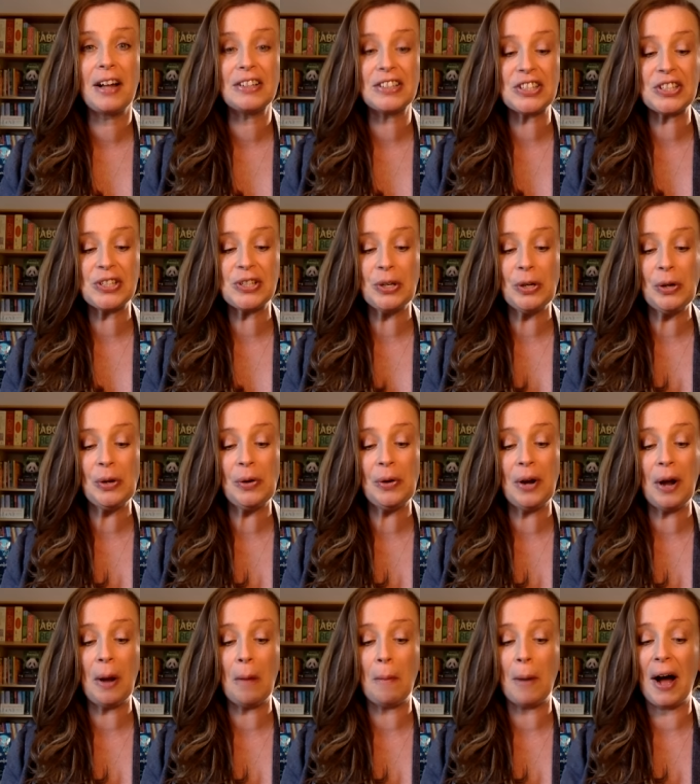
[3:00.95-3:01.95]
out
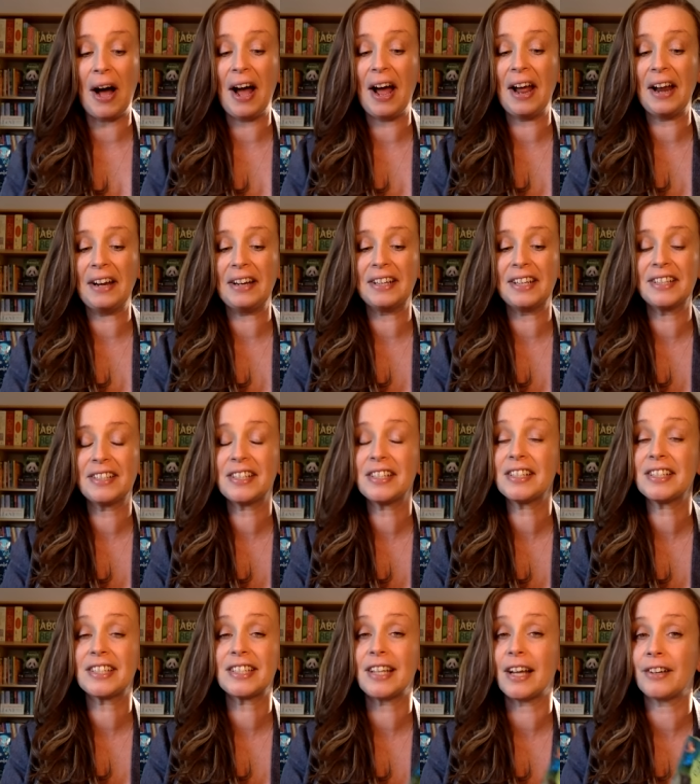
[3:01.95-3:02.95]
soon, but this
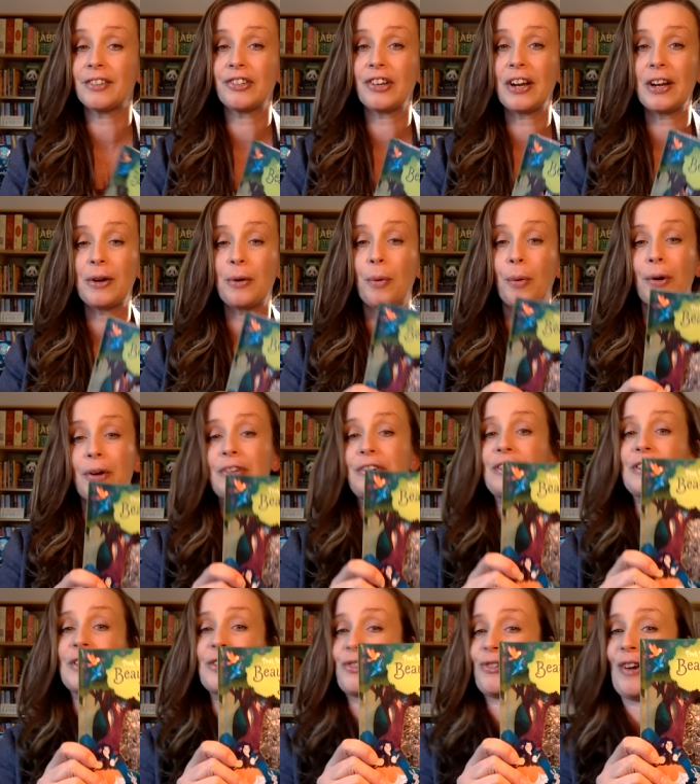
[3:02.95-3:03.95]
is such a
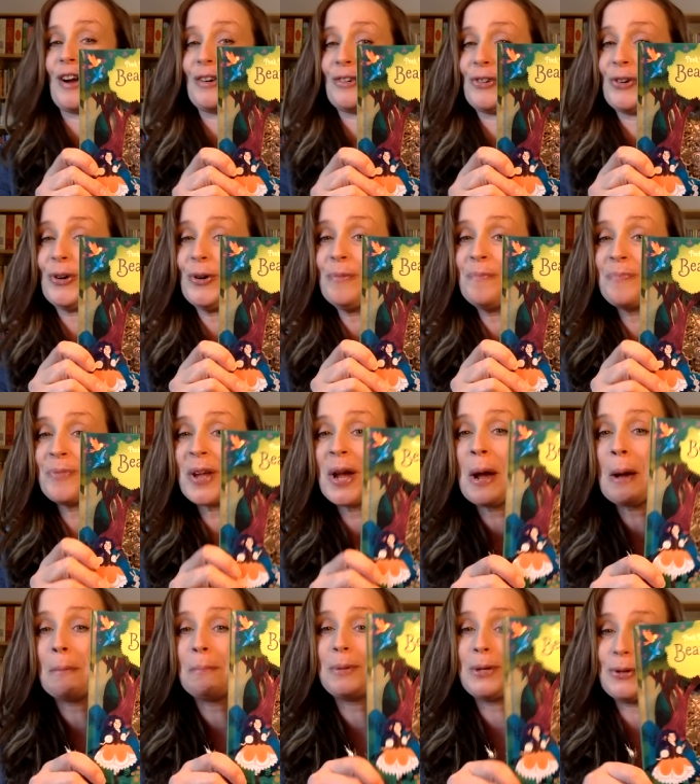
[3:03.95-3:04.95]
gorgeous treasure.
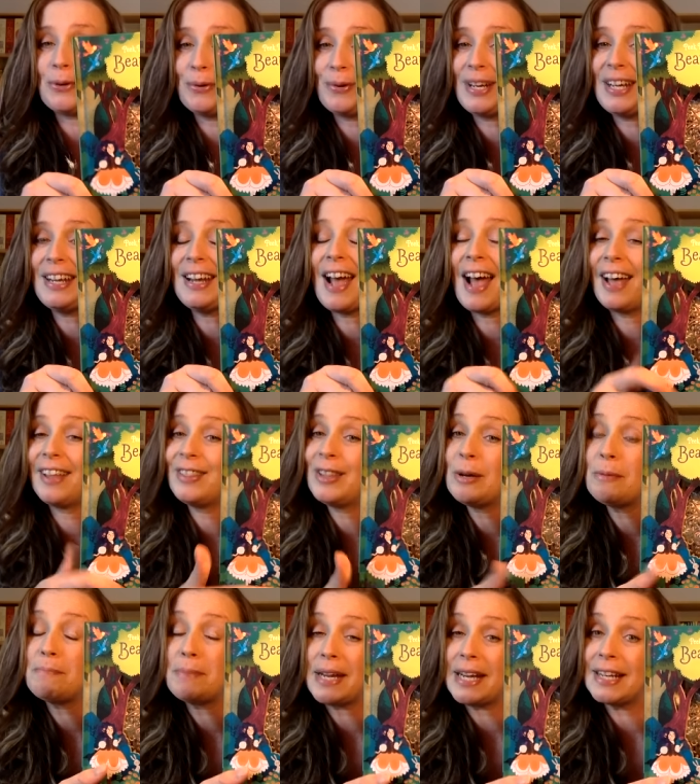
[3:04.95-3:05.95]
Beauty and
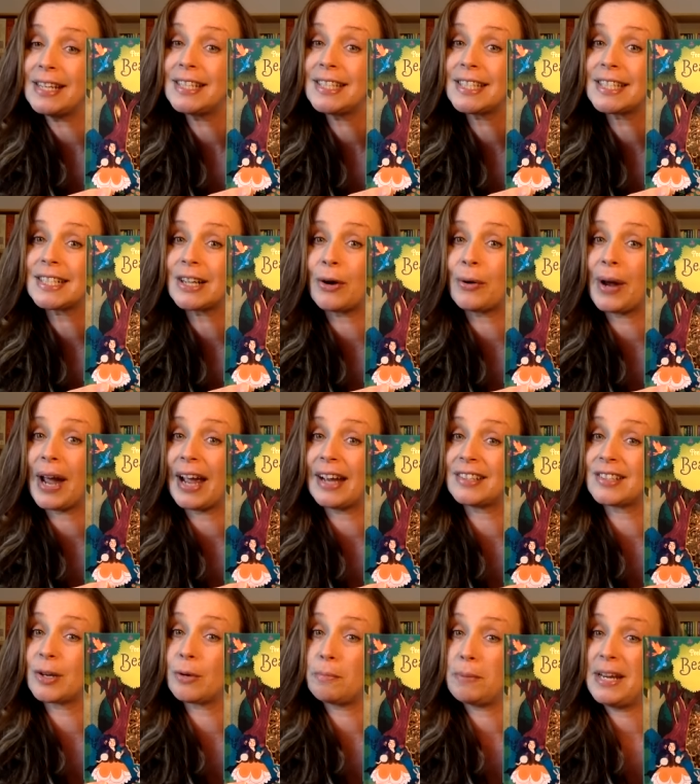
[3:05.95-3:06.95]
the Beast. Okay,
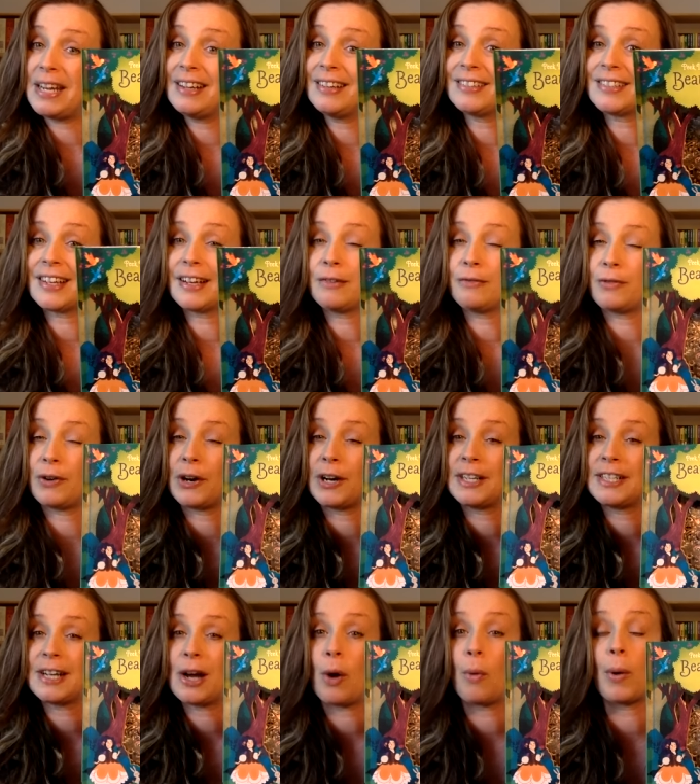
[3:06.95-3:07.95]
so Peek Inside
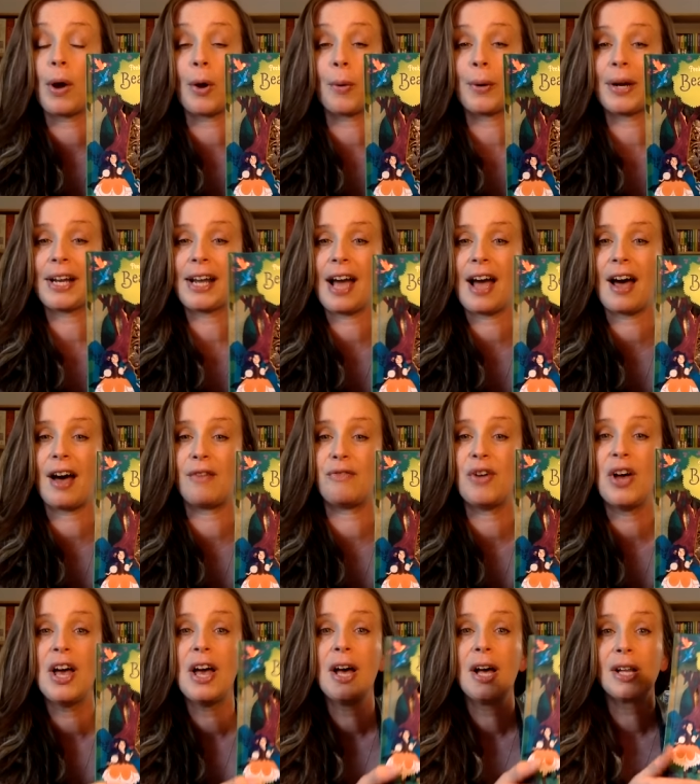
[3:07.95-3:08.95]
Fairy Tale, we already
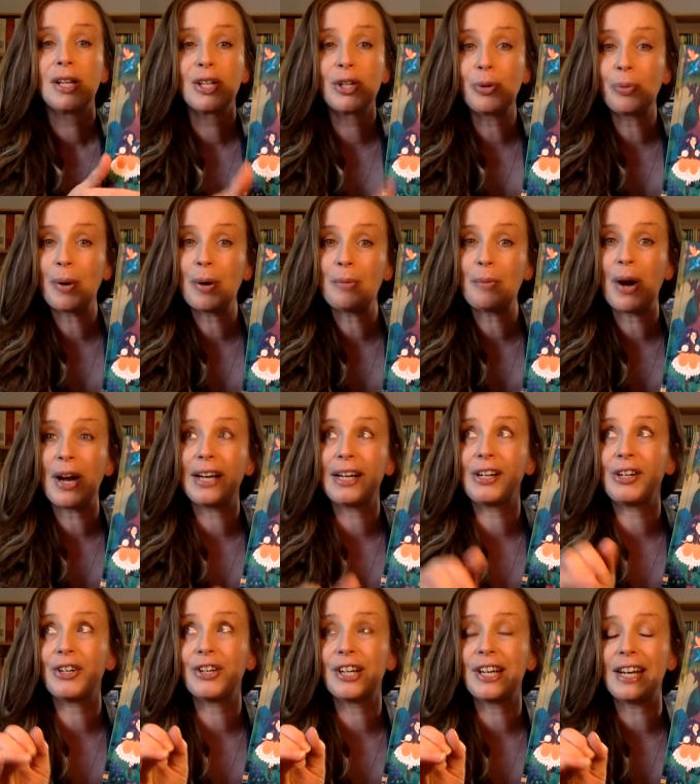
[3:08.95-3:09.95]
have Little Red
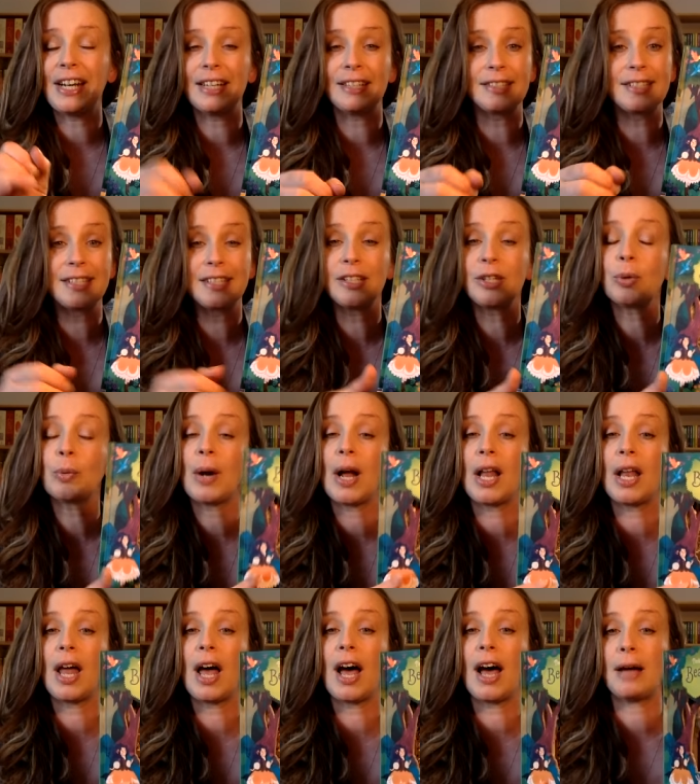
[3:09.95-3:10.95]
Riding Hood and
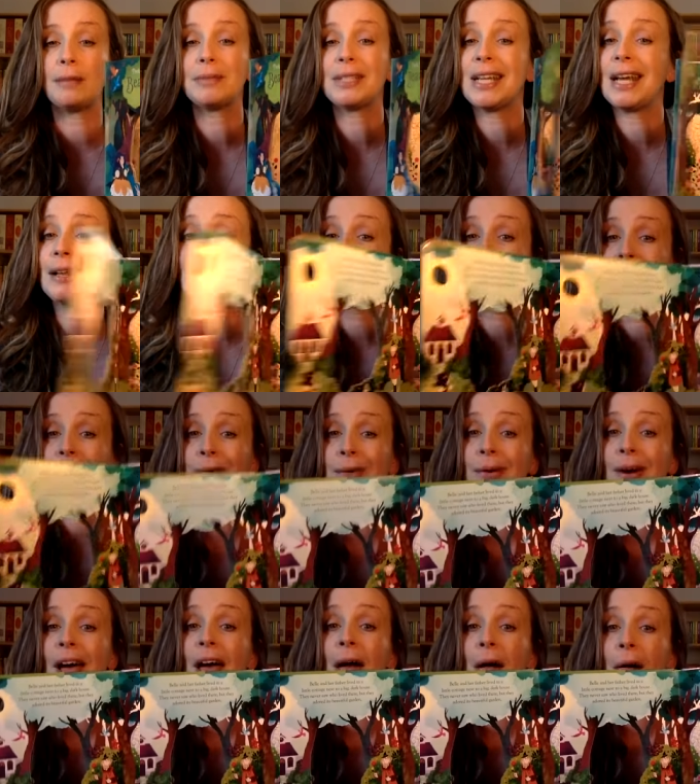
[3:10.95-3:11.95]
Cinderella. I'm telling you,